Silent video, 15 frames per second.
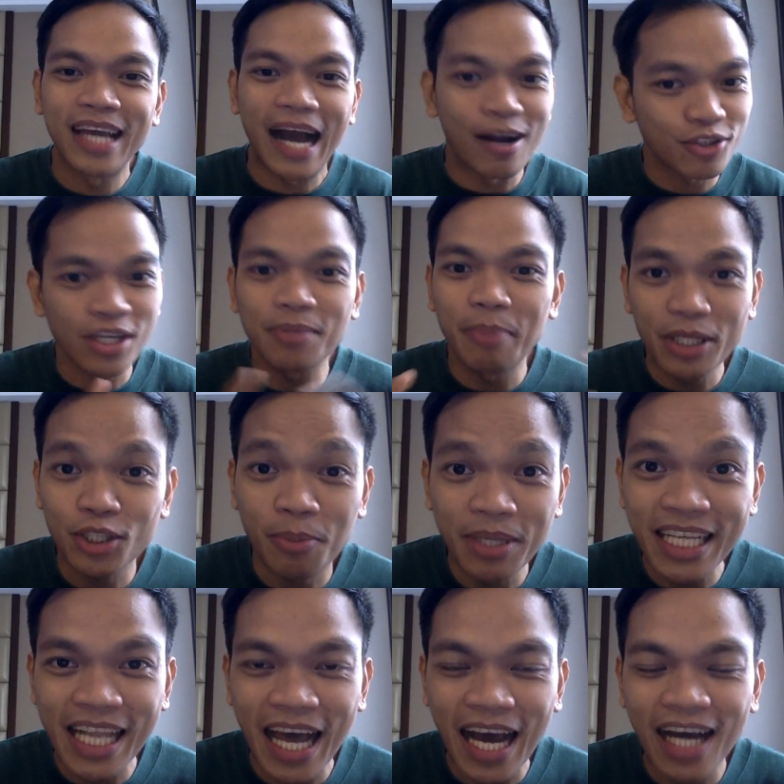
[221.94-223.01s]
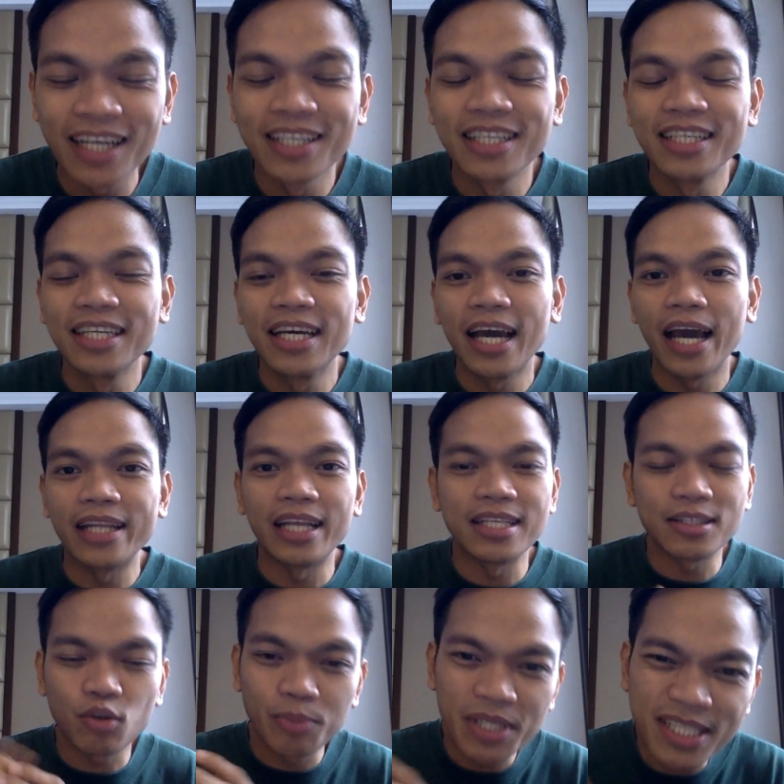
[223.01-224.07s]
outside Metro Manila, and then
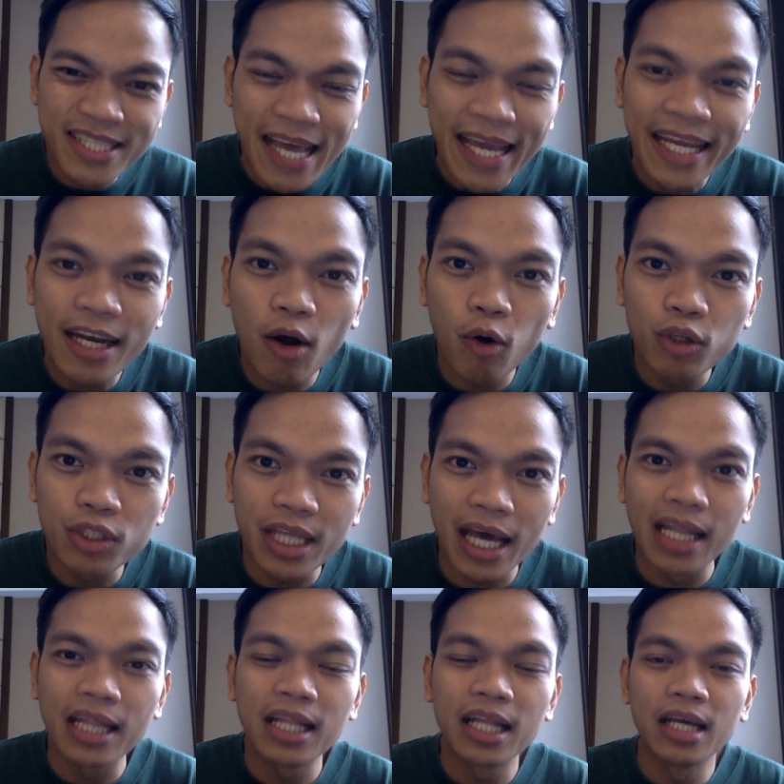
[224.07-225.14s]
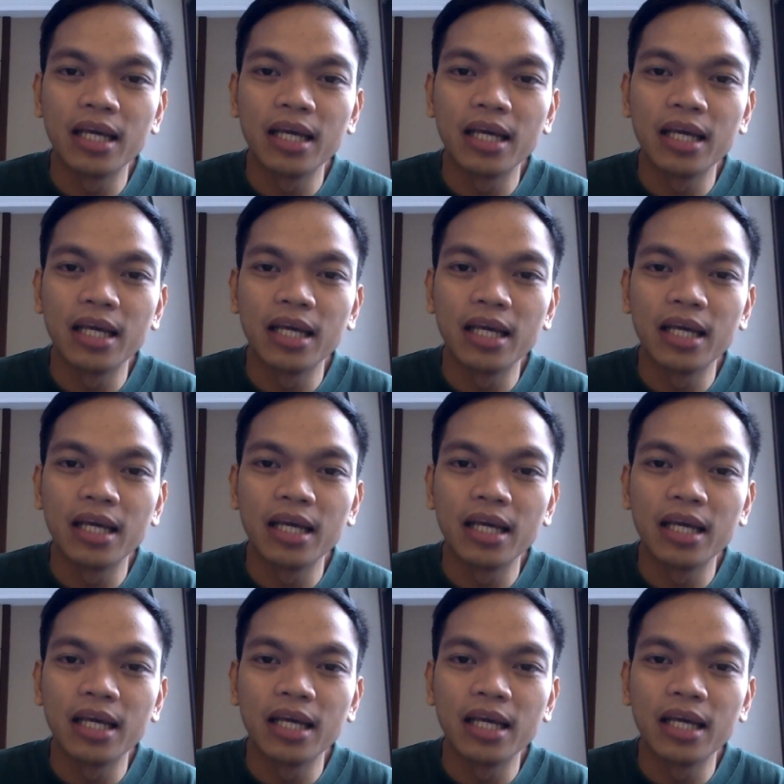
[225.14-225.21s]
to be staying in a hotel,